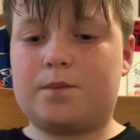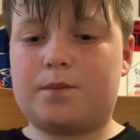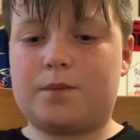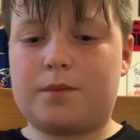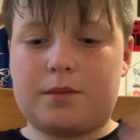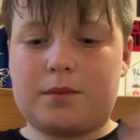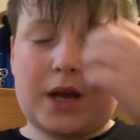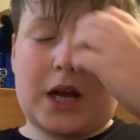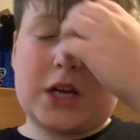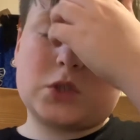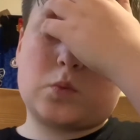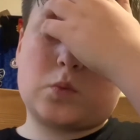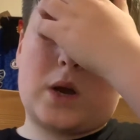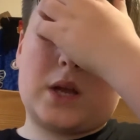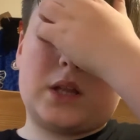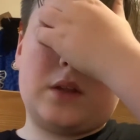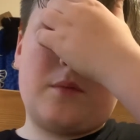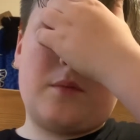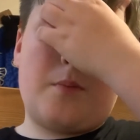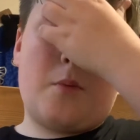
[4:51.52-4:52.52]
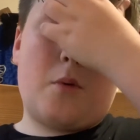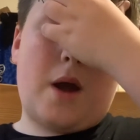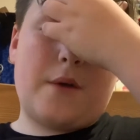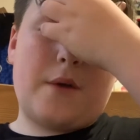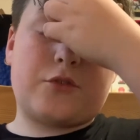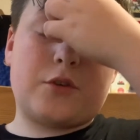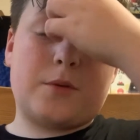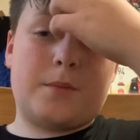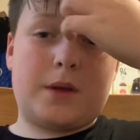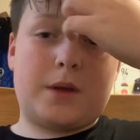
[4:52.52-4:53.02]
that's why Liverpool
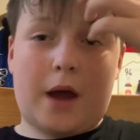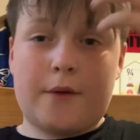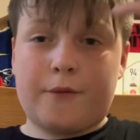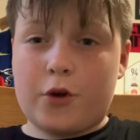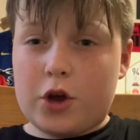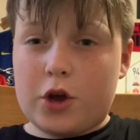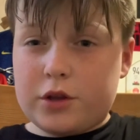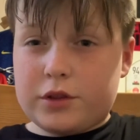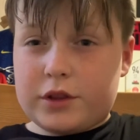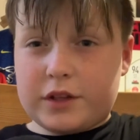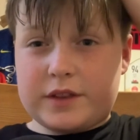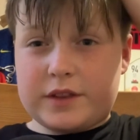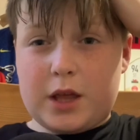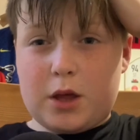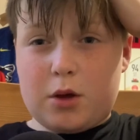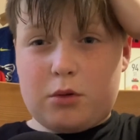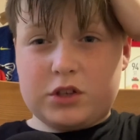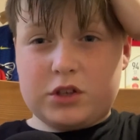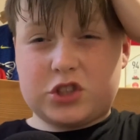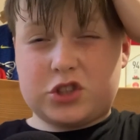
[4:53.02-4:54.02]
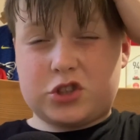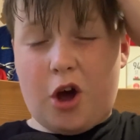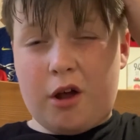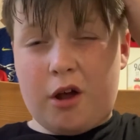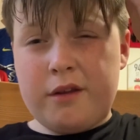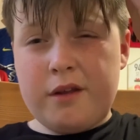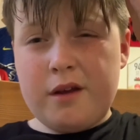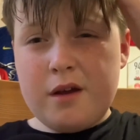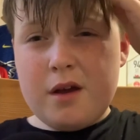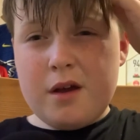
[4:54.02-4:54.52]
after him. I've heard the deal is
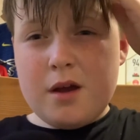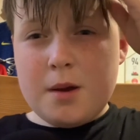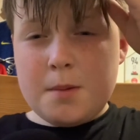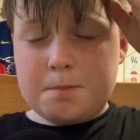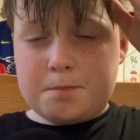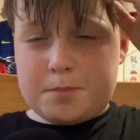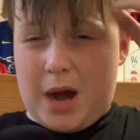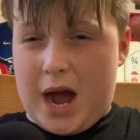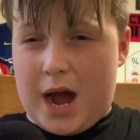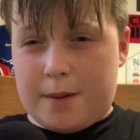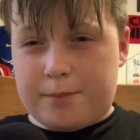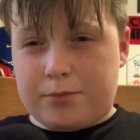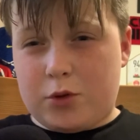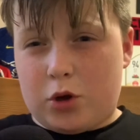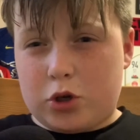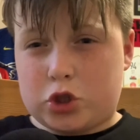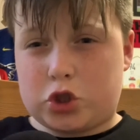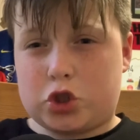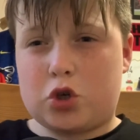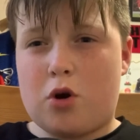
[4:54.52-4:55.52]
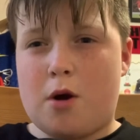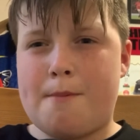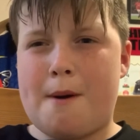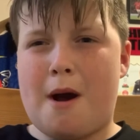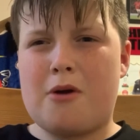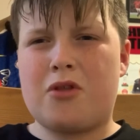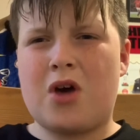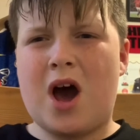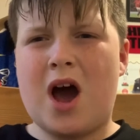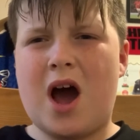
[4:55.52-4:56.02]
done, but I'm not sure
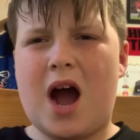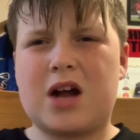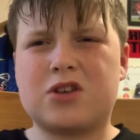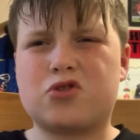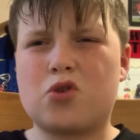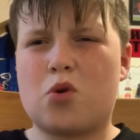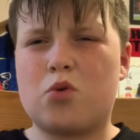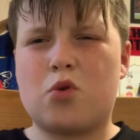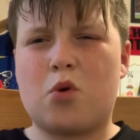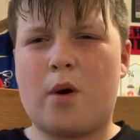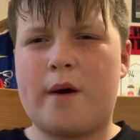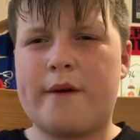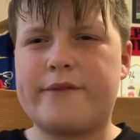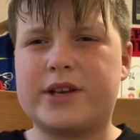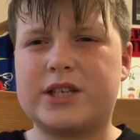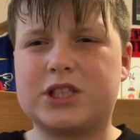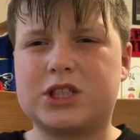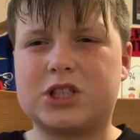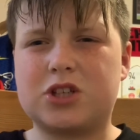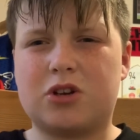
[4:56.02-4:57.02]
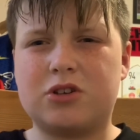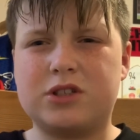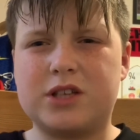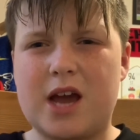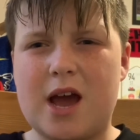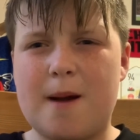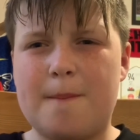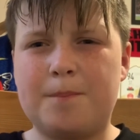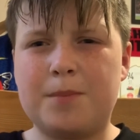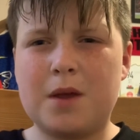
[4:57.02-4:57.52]
about that. I don't know if it's done
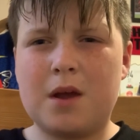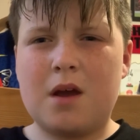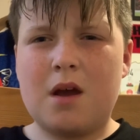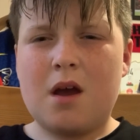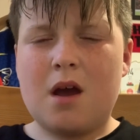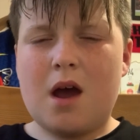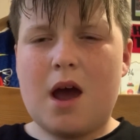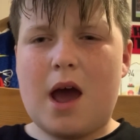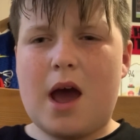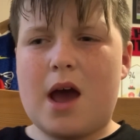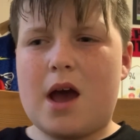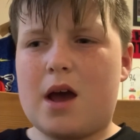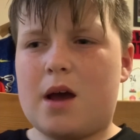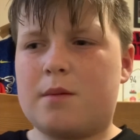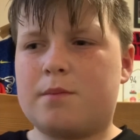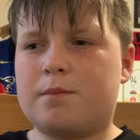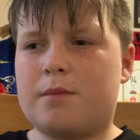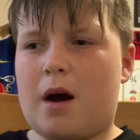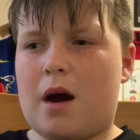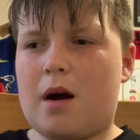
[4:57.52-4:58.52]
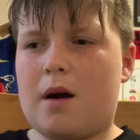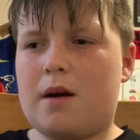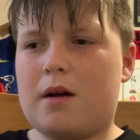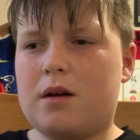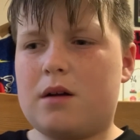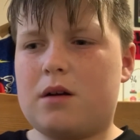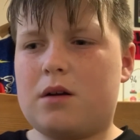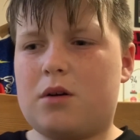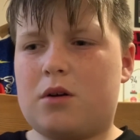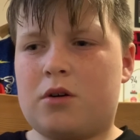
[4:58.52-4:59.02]
yet.
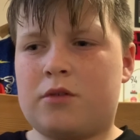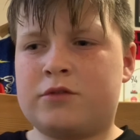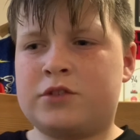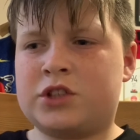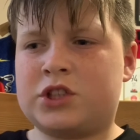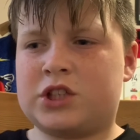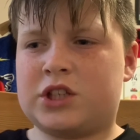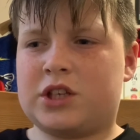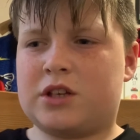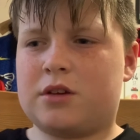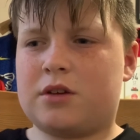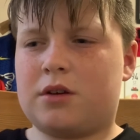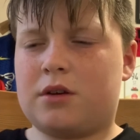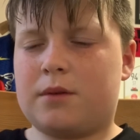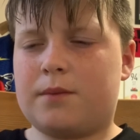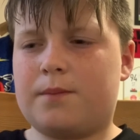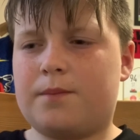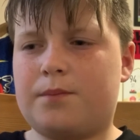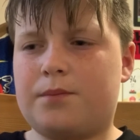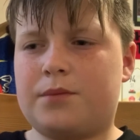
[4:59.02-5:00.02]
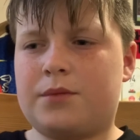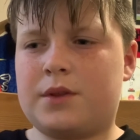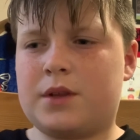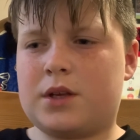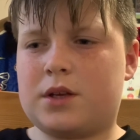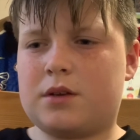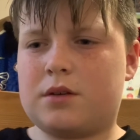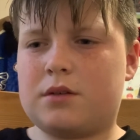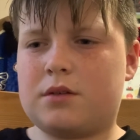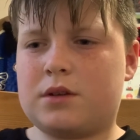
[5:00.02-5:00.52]
Obviously,
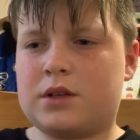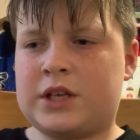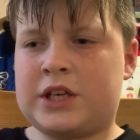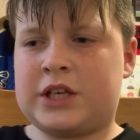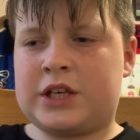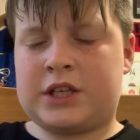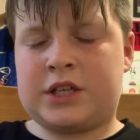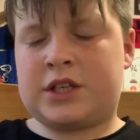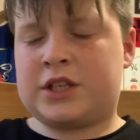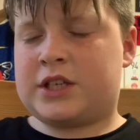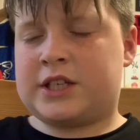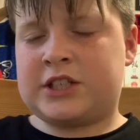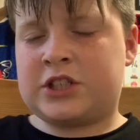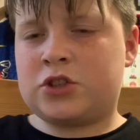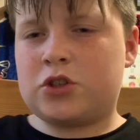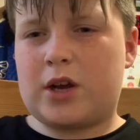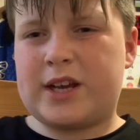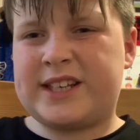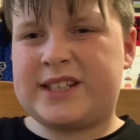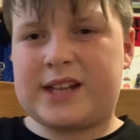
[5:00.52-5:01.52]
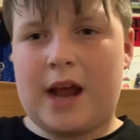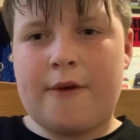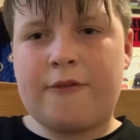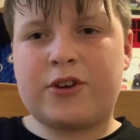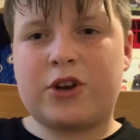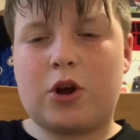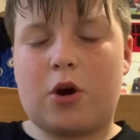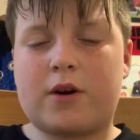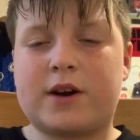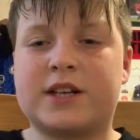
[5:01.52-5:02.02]
He's
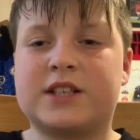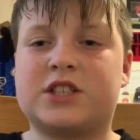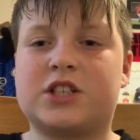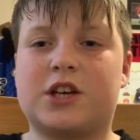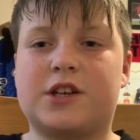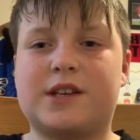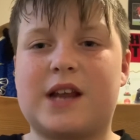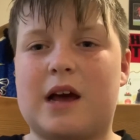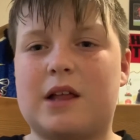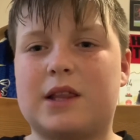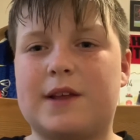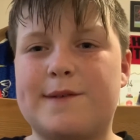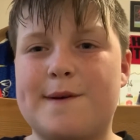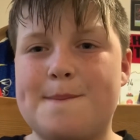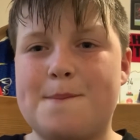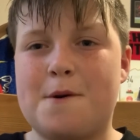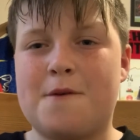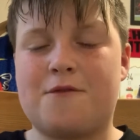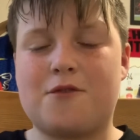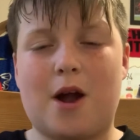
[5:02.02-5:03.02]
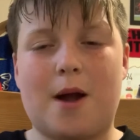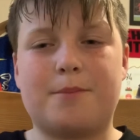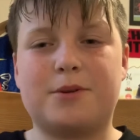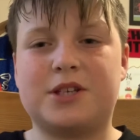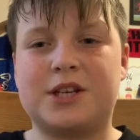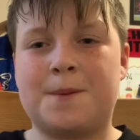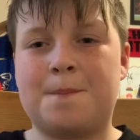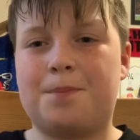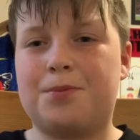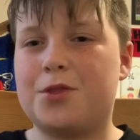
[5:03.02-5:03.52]
definitely not going to turn down Liverpool for
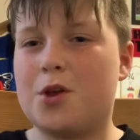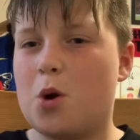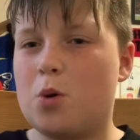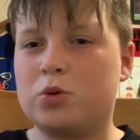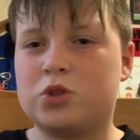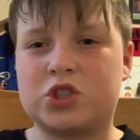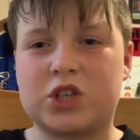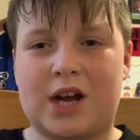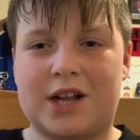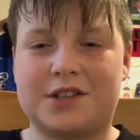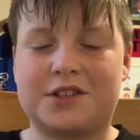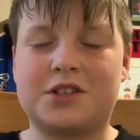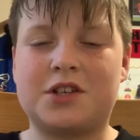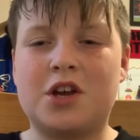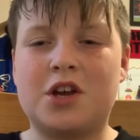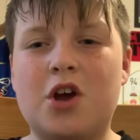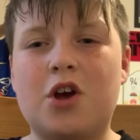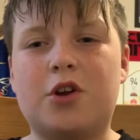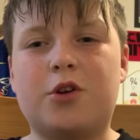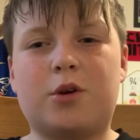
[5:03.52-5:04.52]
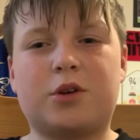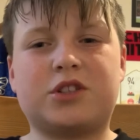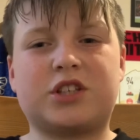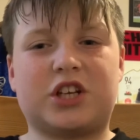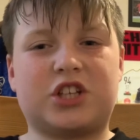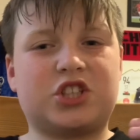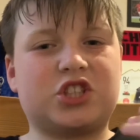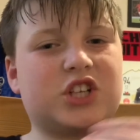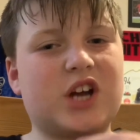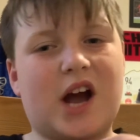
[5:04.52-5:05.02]
Aberdeen. No chance. Not
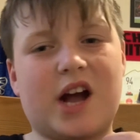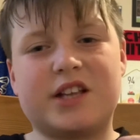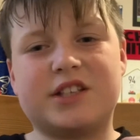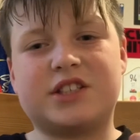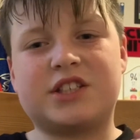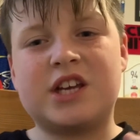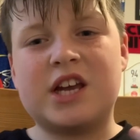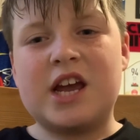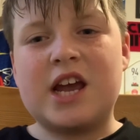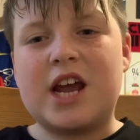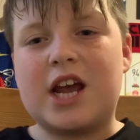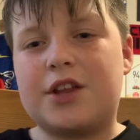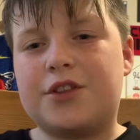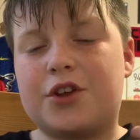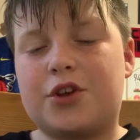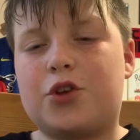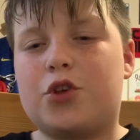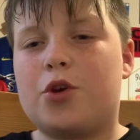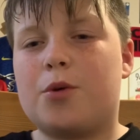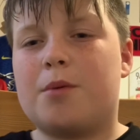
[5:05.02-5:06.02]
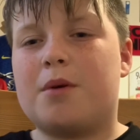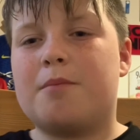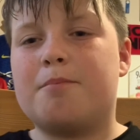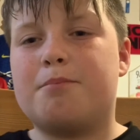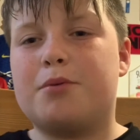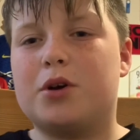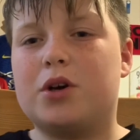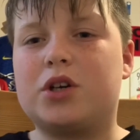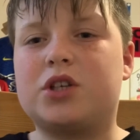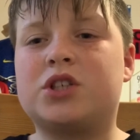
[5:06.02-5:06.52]
a chance in the human
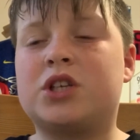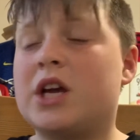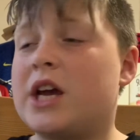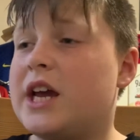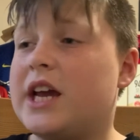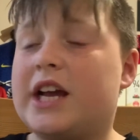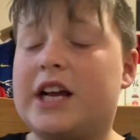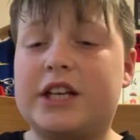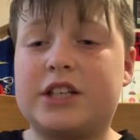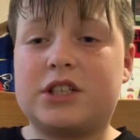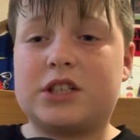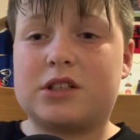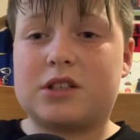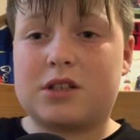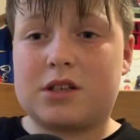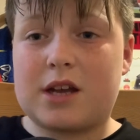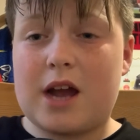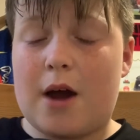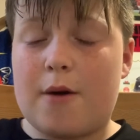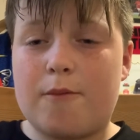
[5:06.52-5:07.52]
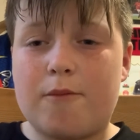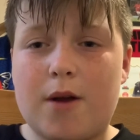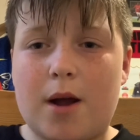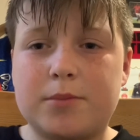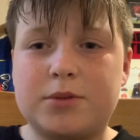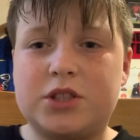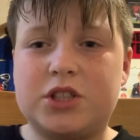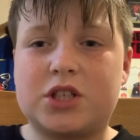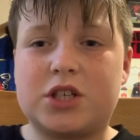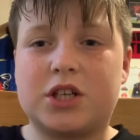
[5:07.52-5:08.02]
books is Calvin
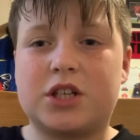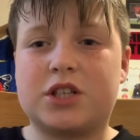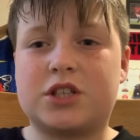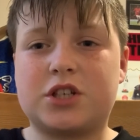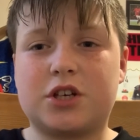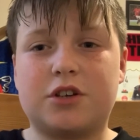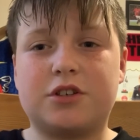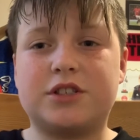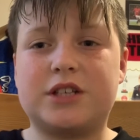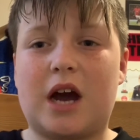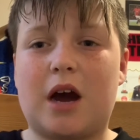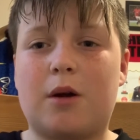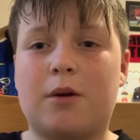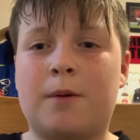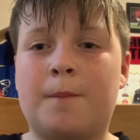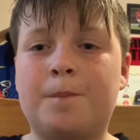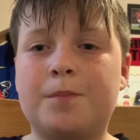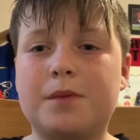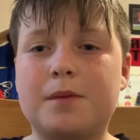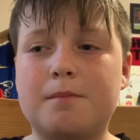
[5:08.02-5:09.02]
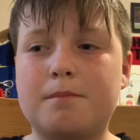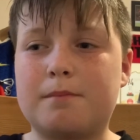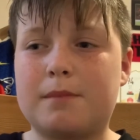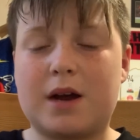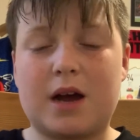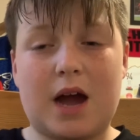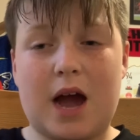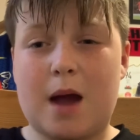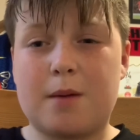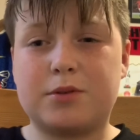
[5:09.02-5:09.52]
Ramsey's going to turn down
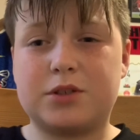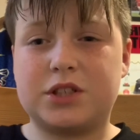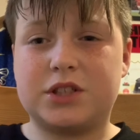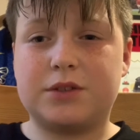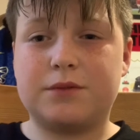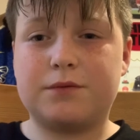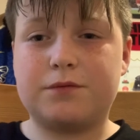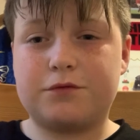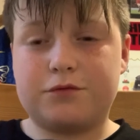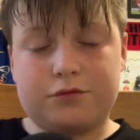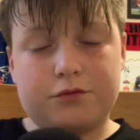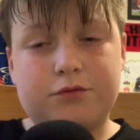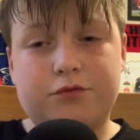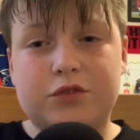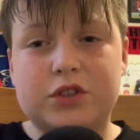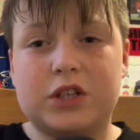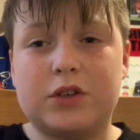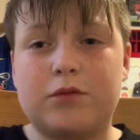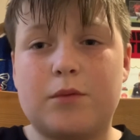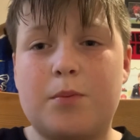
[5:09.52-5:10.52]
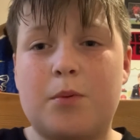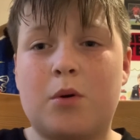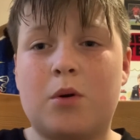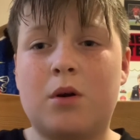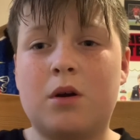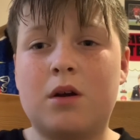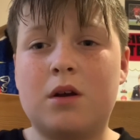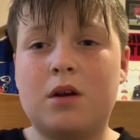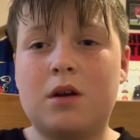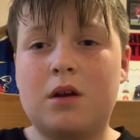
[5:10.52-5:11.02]
Aberdeen for
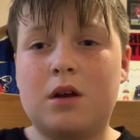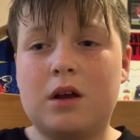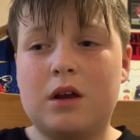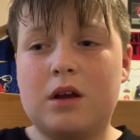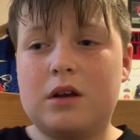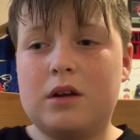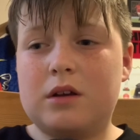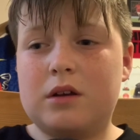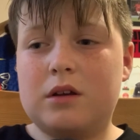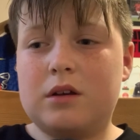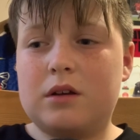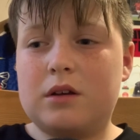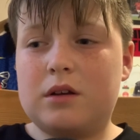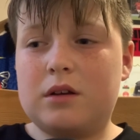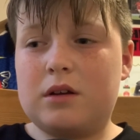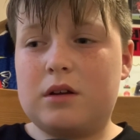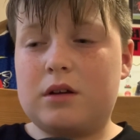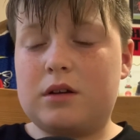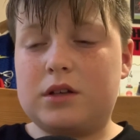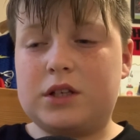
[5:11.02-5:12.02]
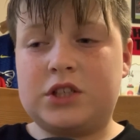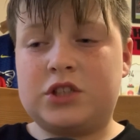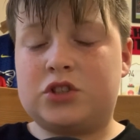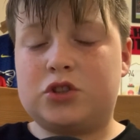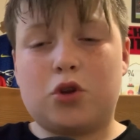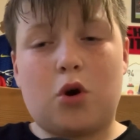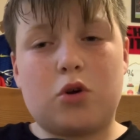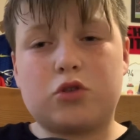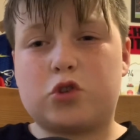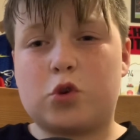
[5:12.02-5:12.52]
Liverpool. He's
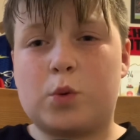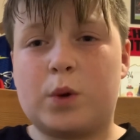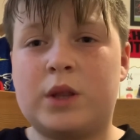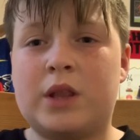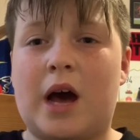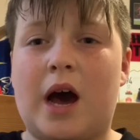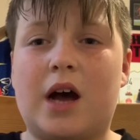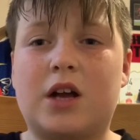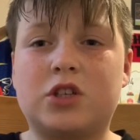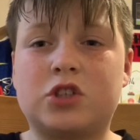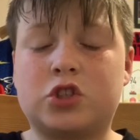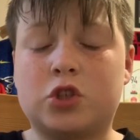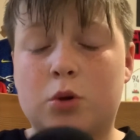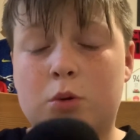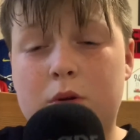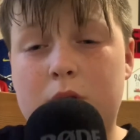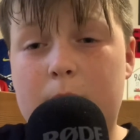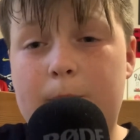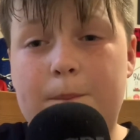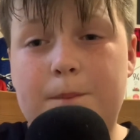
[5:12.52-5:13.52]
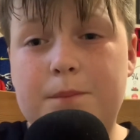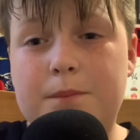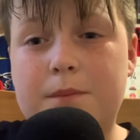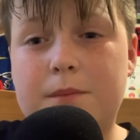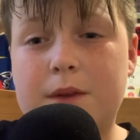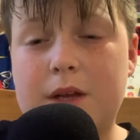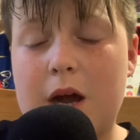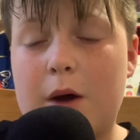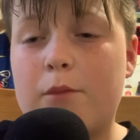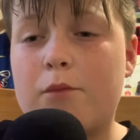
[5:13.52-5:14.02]
not doing that. So
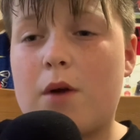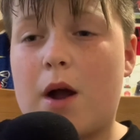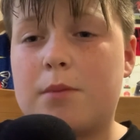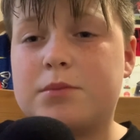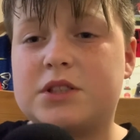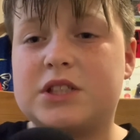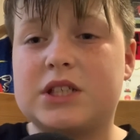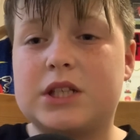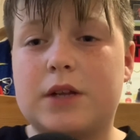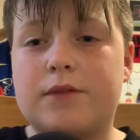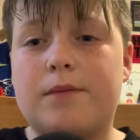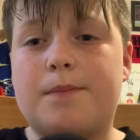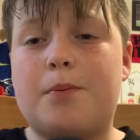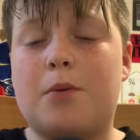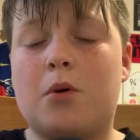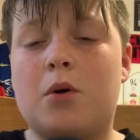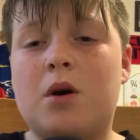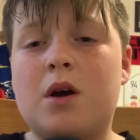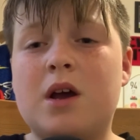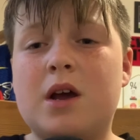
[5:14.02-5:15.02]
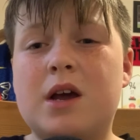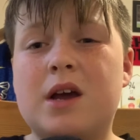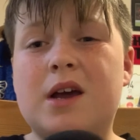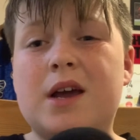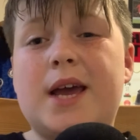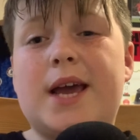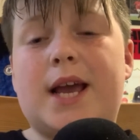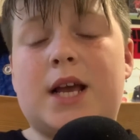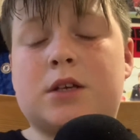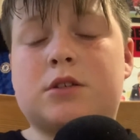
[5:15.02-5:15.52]
Calvin Ramsey's Liverpool
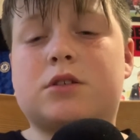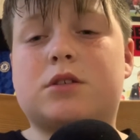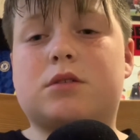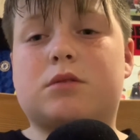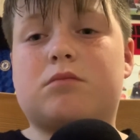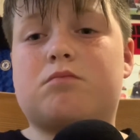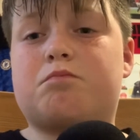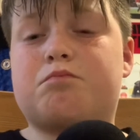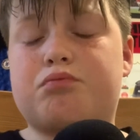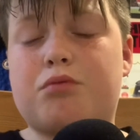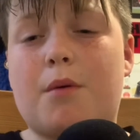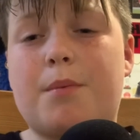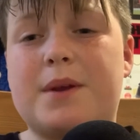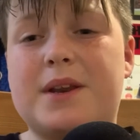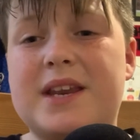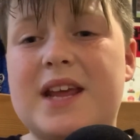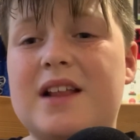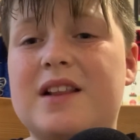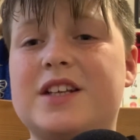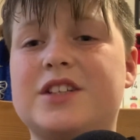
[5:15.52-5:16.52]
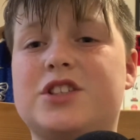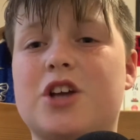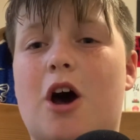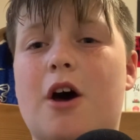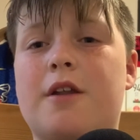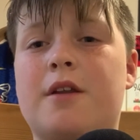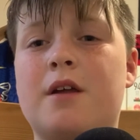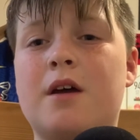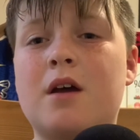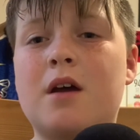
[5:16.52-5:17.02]
is probably nearly
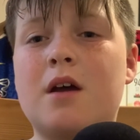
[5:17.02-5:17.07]
done,